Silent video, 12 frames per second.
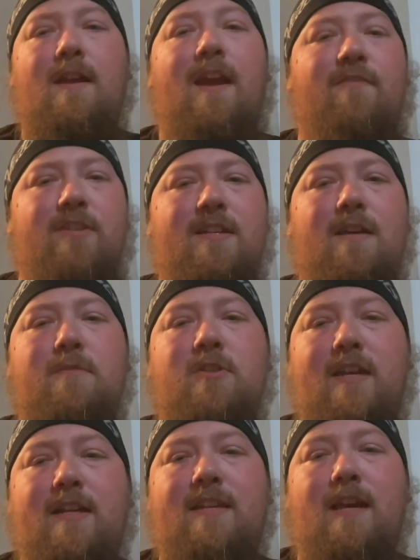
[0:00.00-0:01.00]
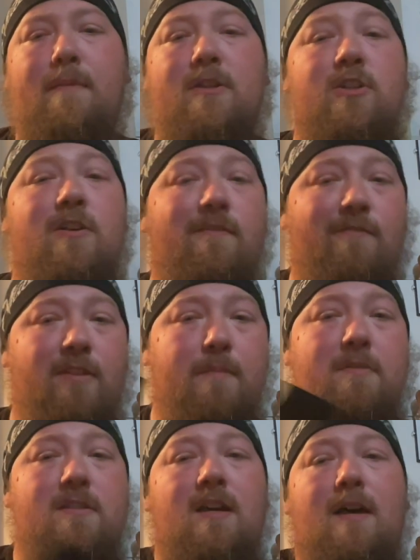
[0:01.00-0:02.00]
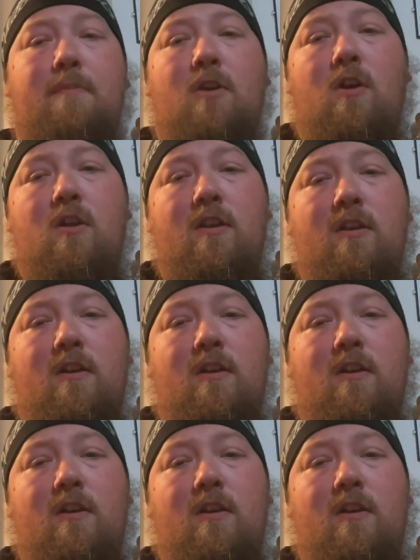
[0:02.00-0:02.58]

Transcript: Every time you take damage, flip the top card